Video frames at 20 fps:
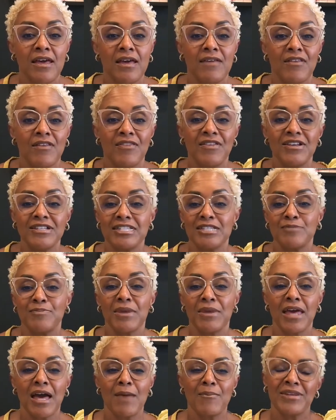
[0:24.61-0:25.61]
Now, this has
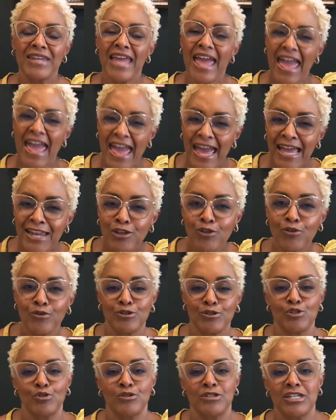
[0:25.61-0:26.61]
become an annual
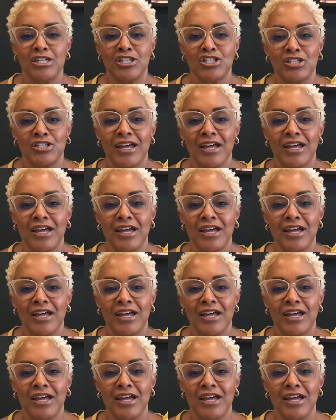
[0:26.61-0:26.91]
tradition,